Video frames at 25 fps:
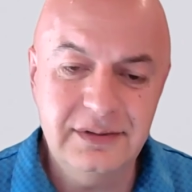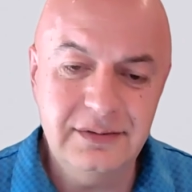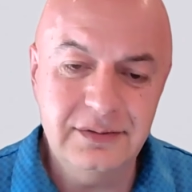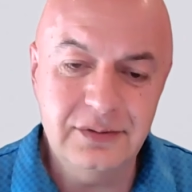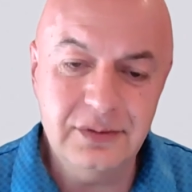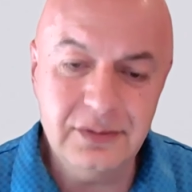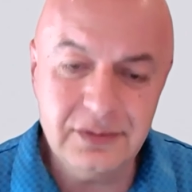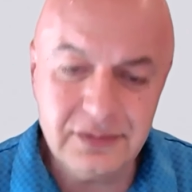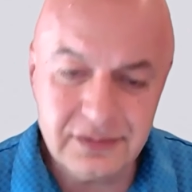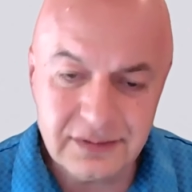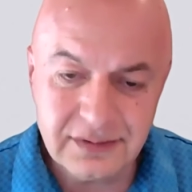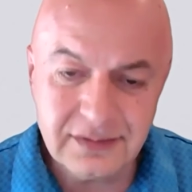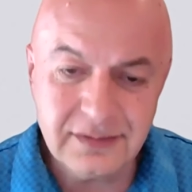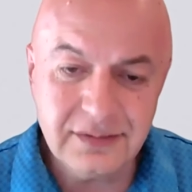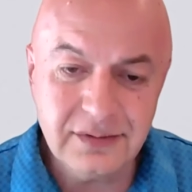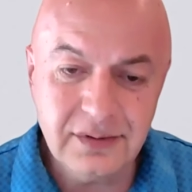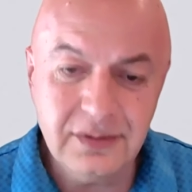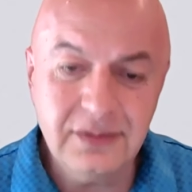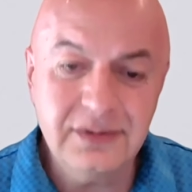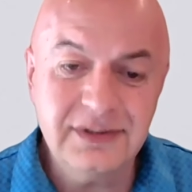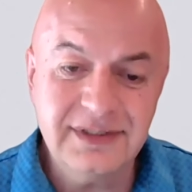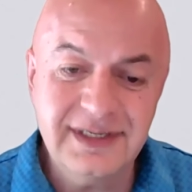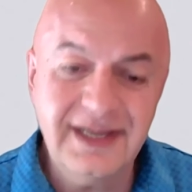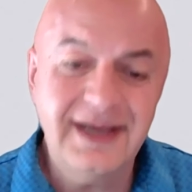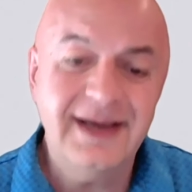
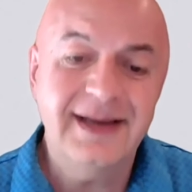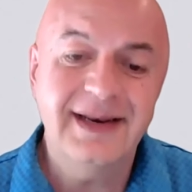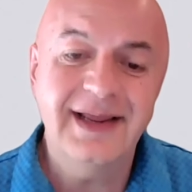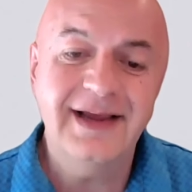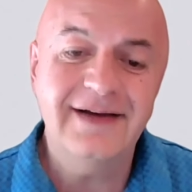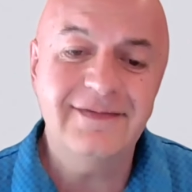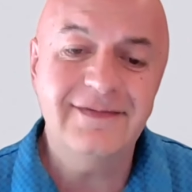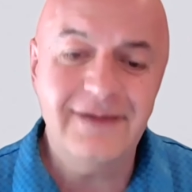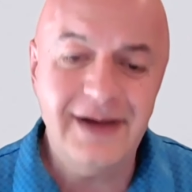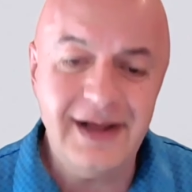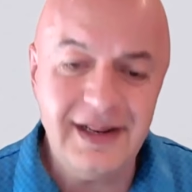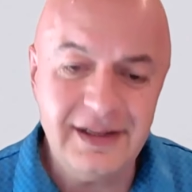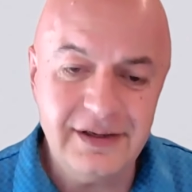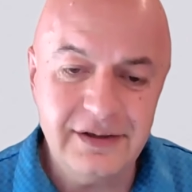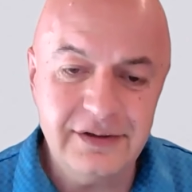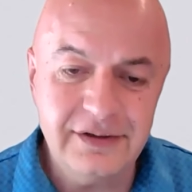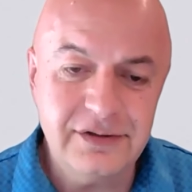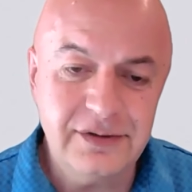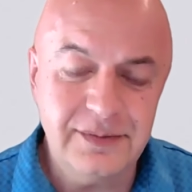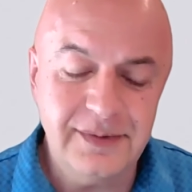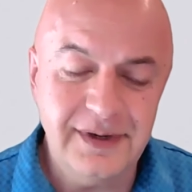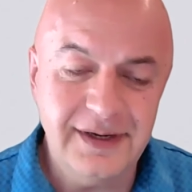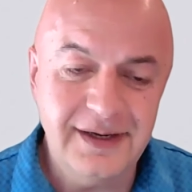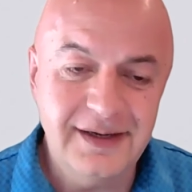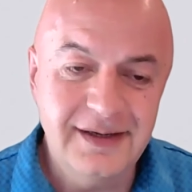Those 10 have value
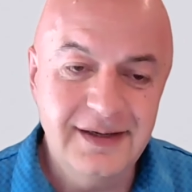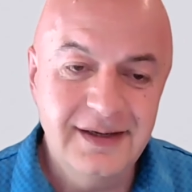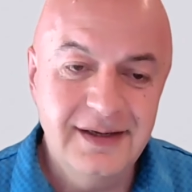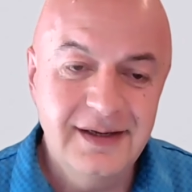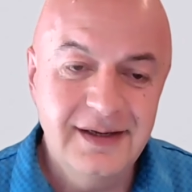to me.